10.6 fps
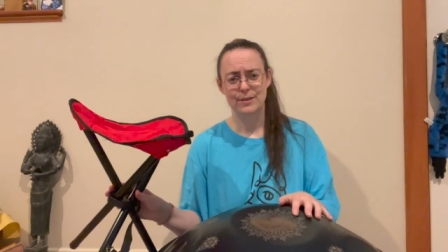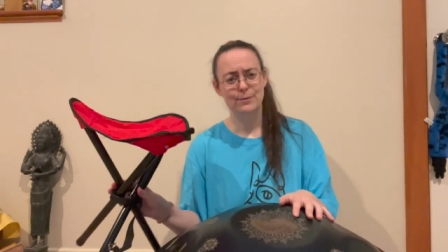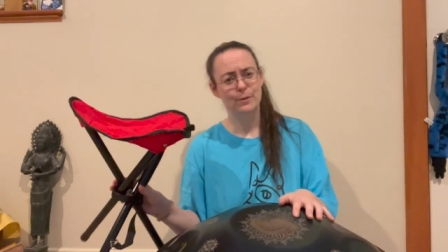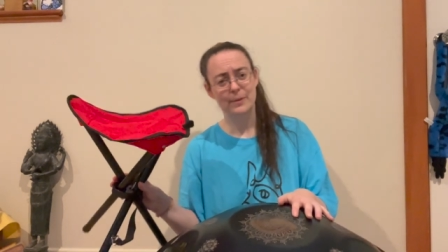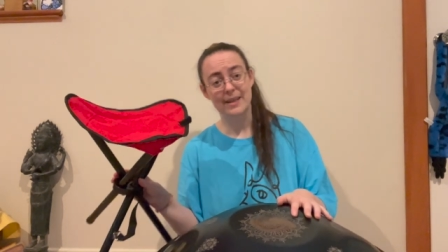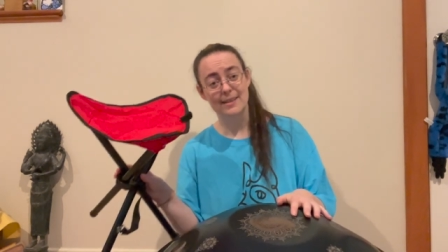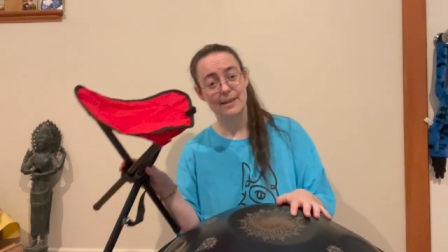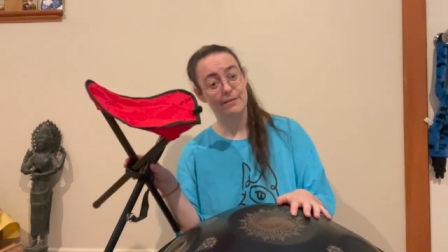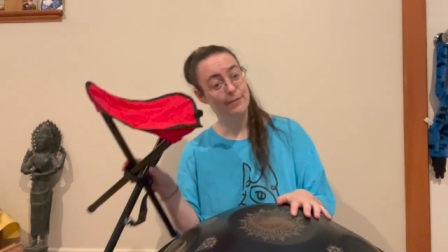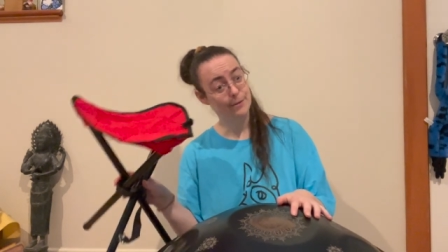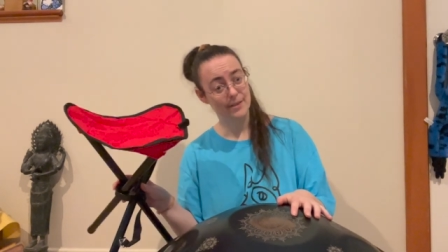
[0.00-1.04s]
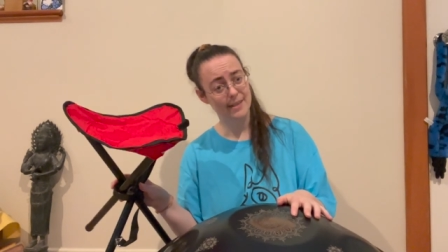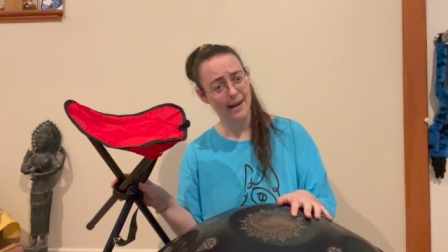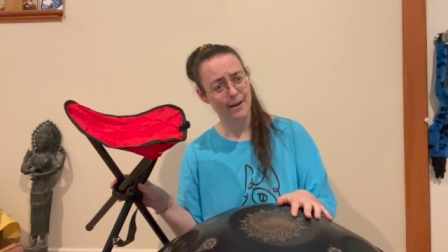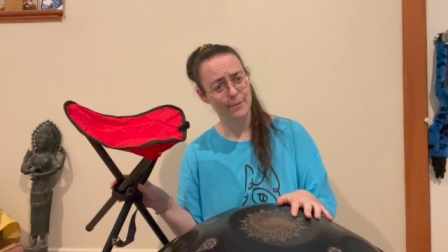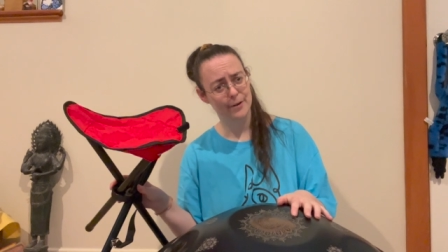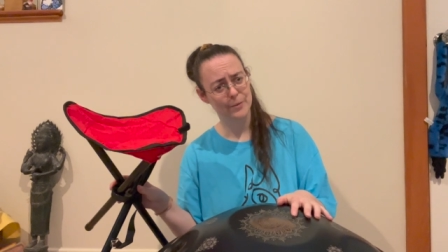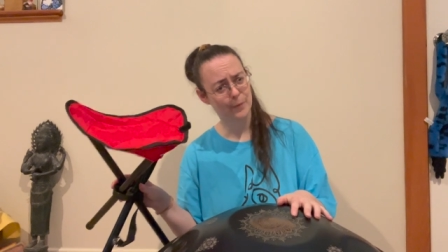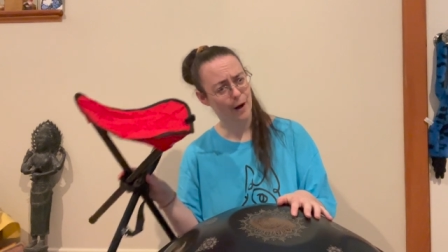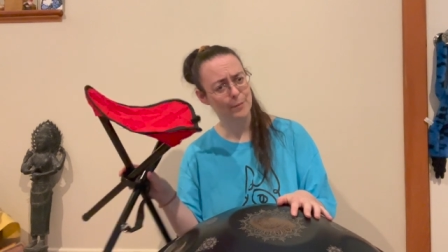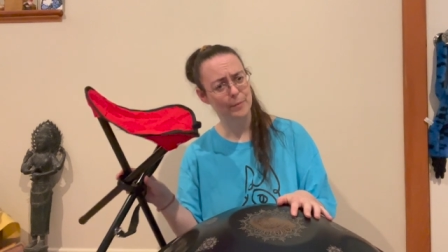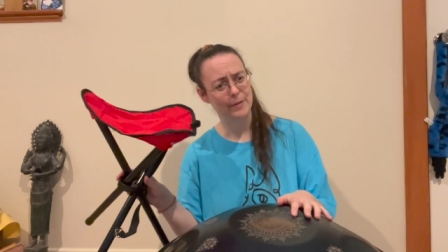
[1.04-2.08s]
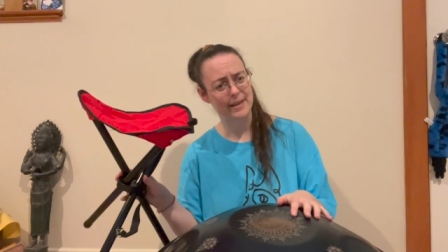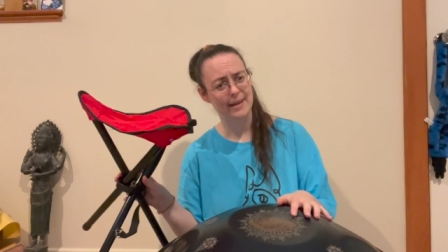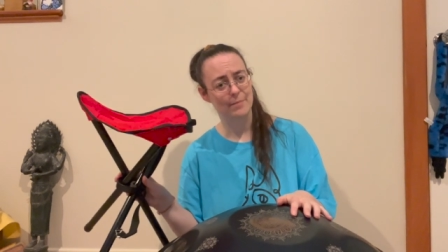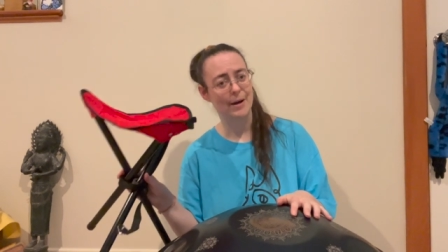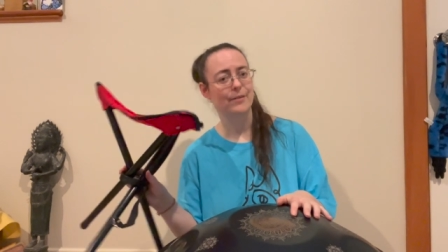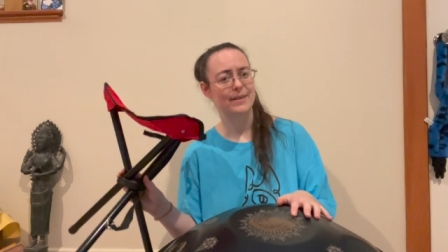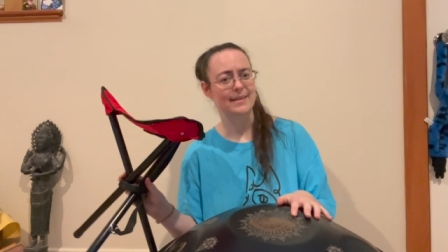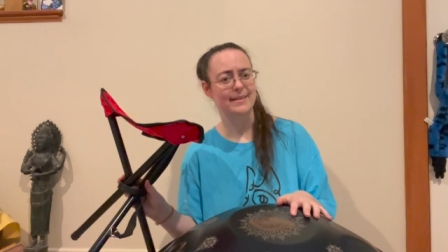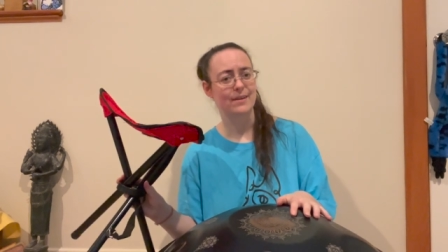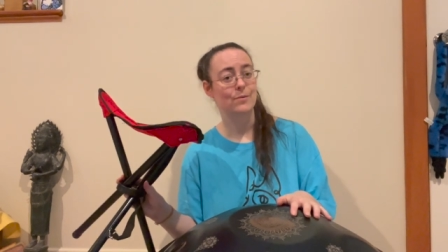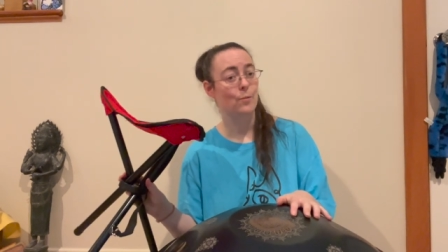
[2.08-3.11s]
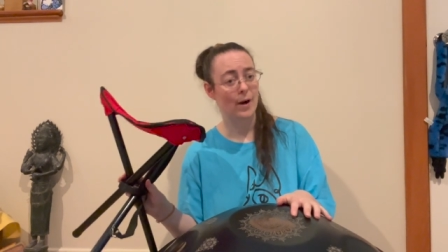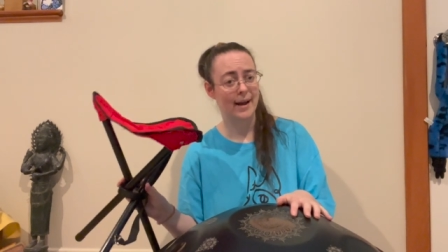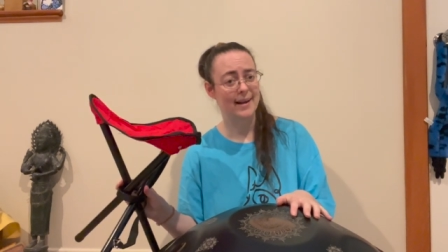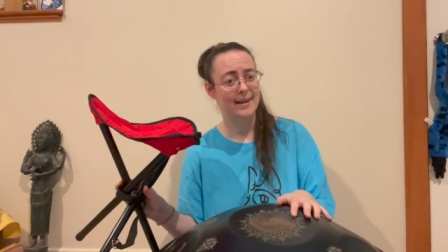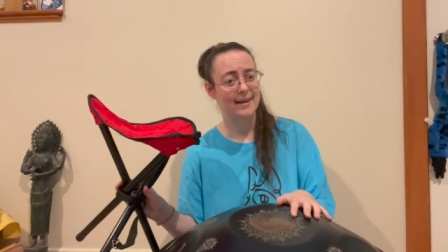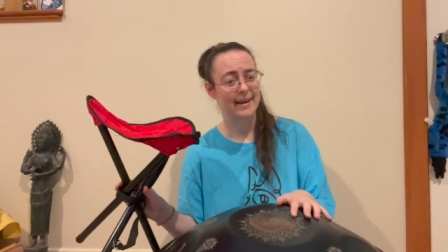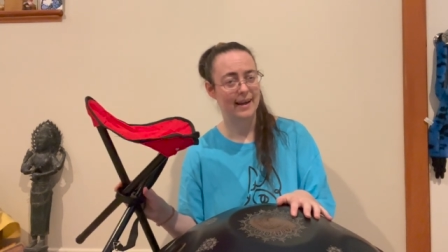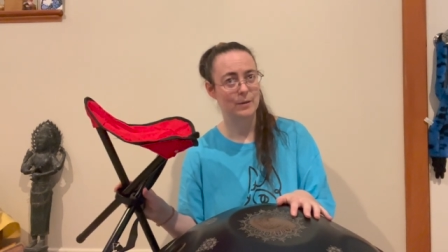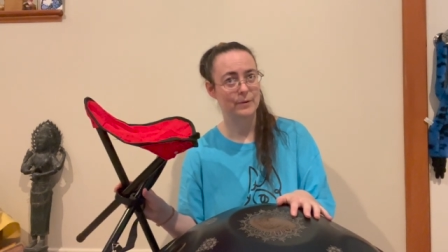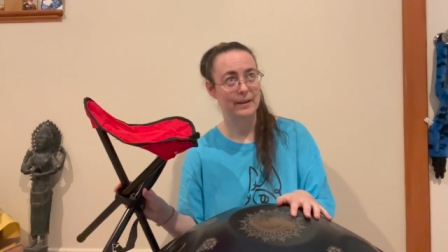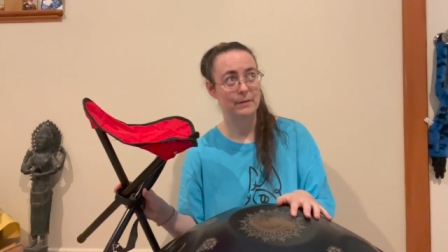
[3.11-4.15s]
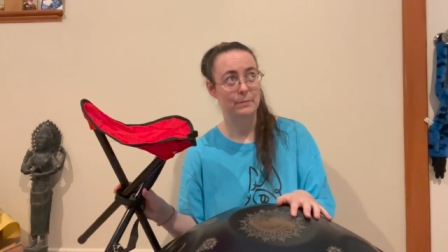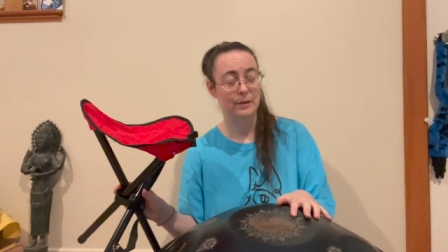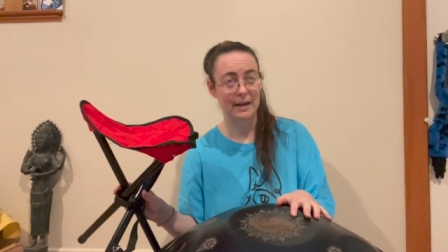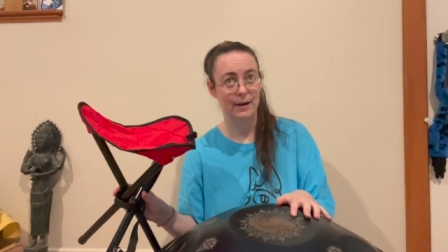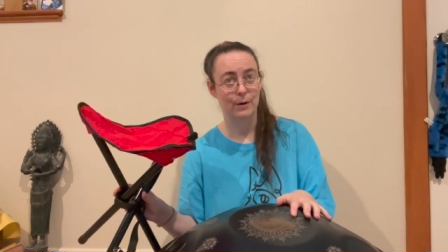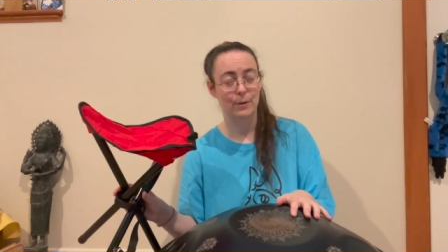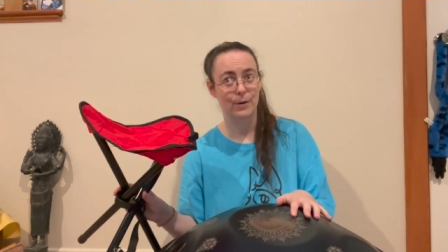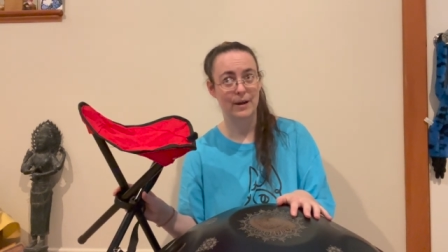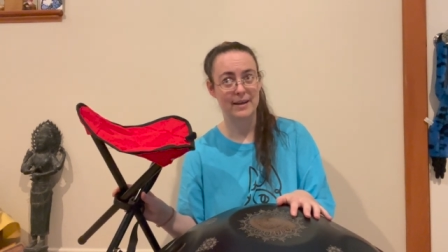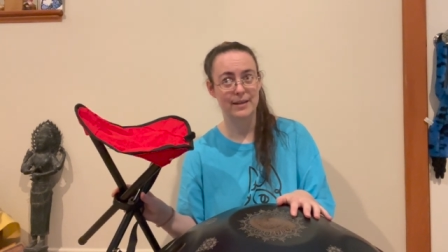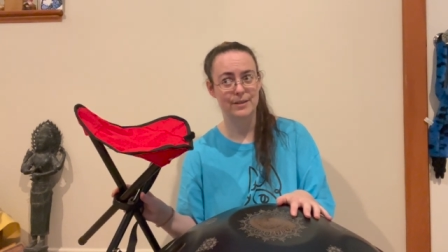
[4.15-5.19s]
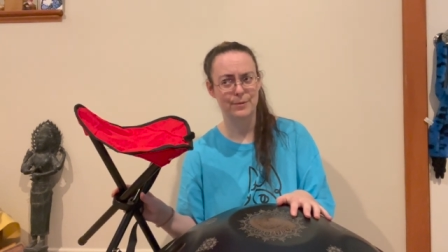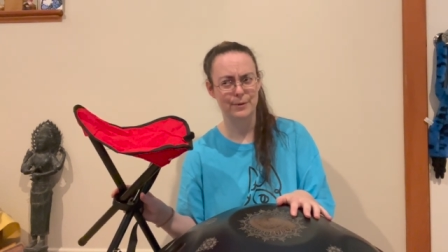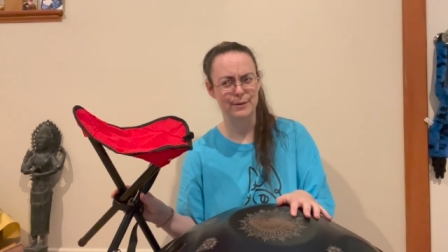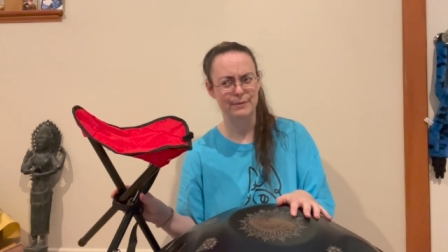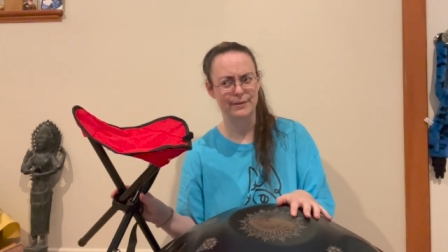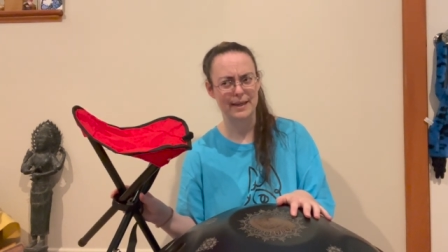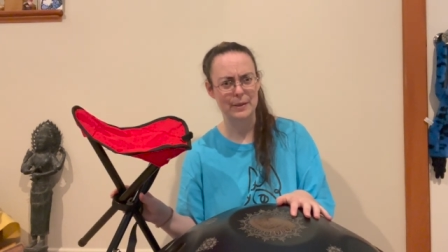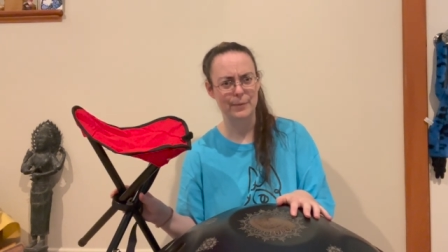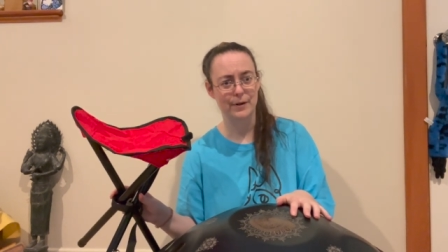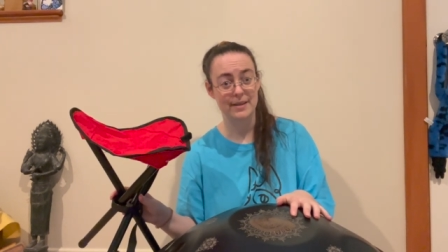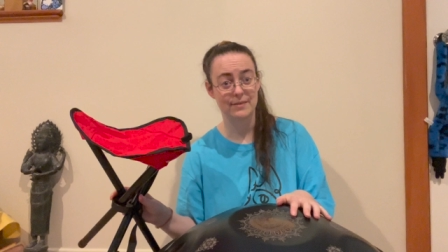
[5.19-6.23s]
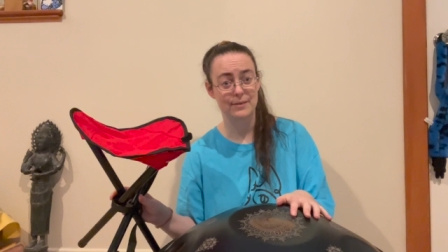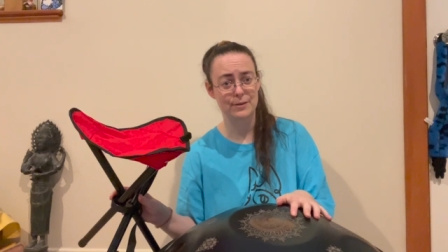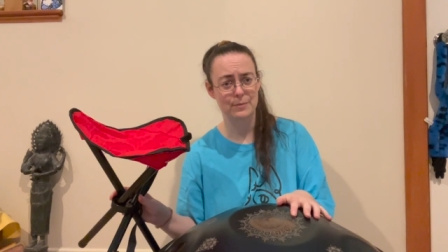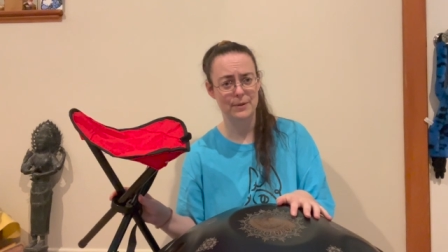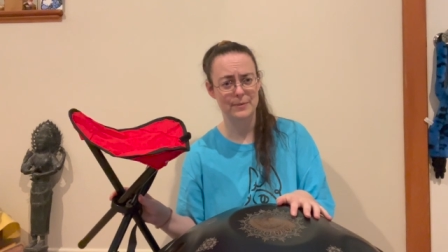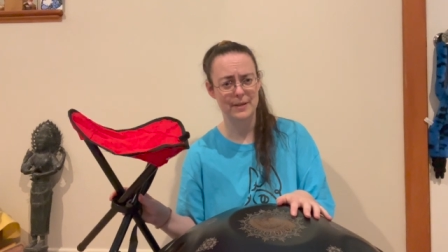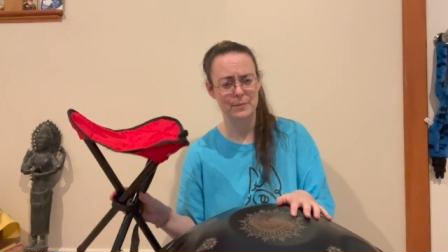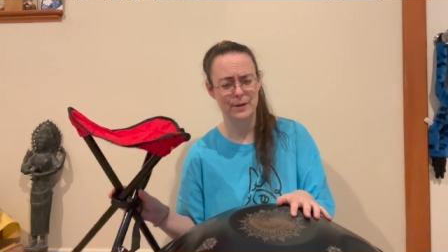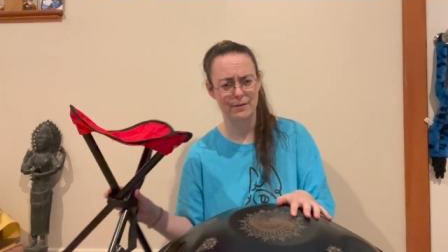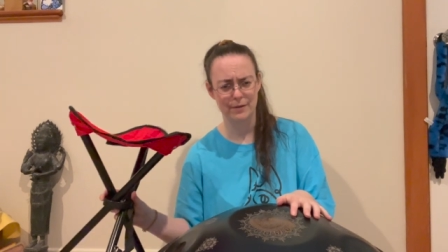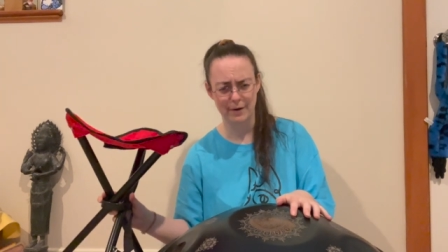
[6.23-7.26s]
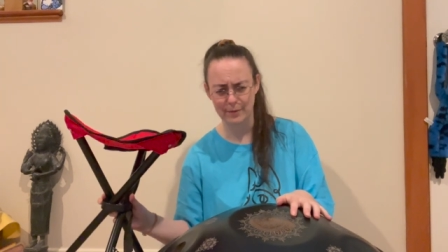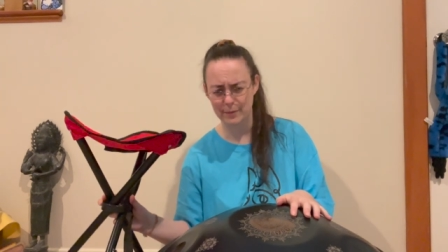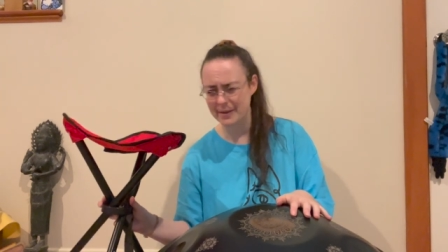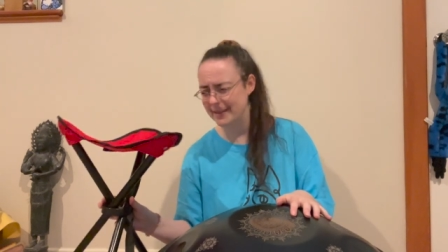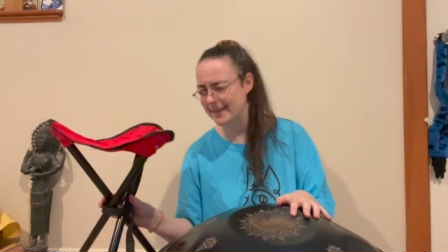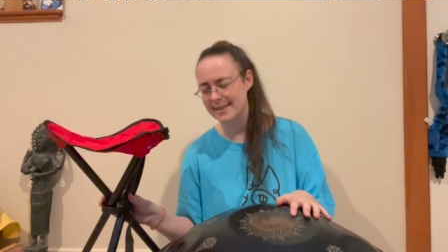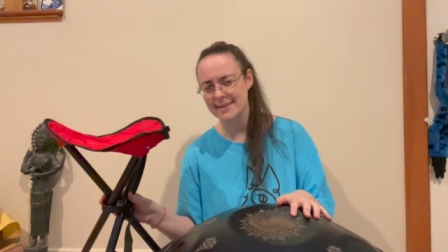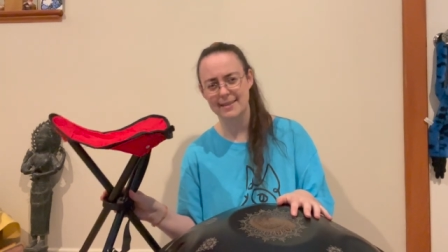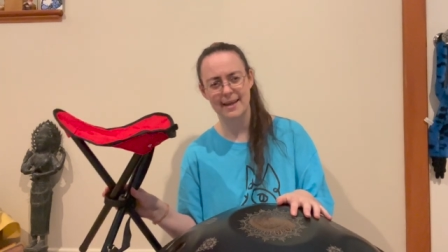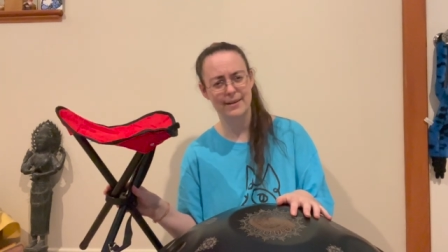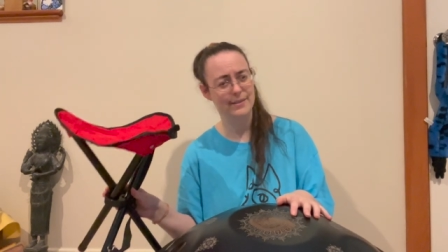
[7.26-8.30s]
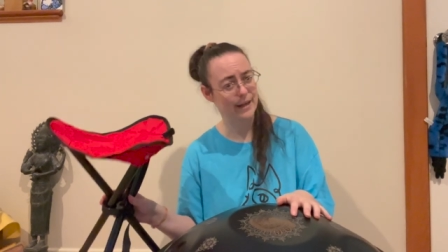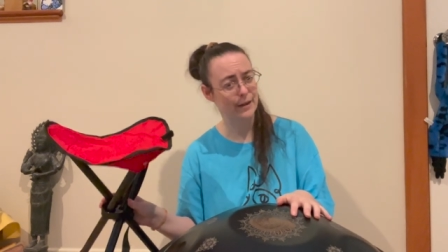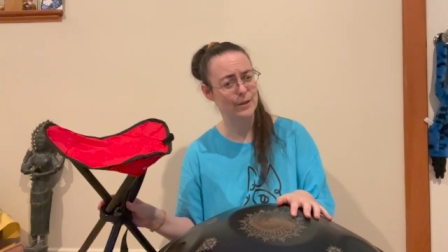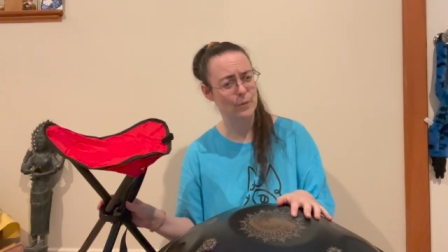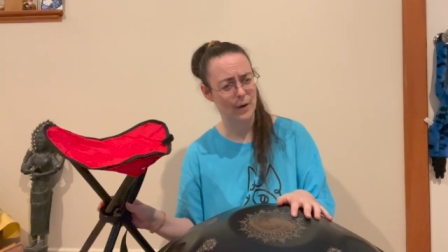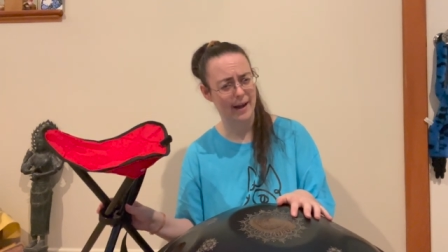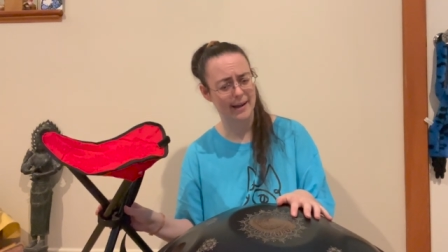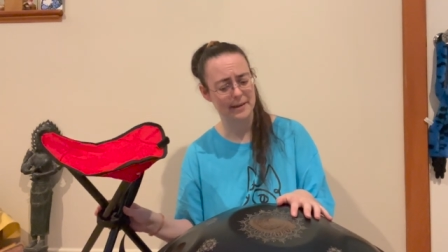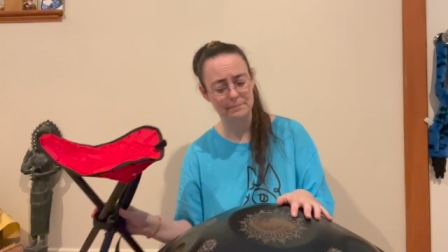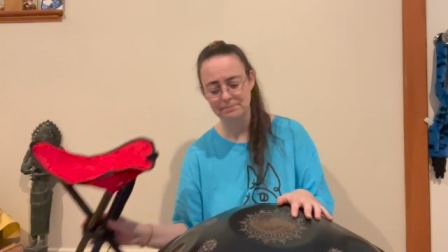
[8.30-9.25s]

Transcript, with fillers: you will be as confused as I was probably about this and why a hand pan player or any sort of like percussive instrument that was gonna be off the ground would be in this. And I'll tell you why.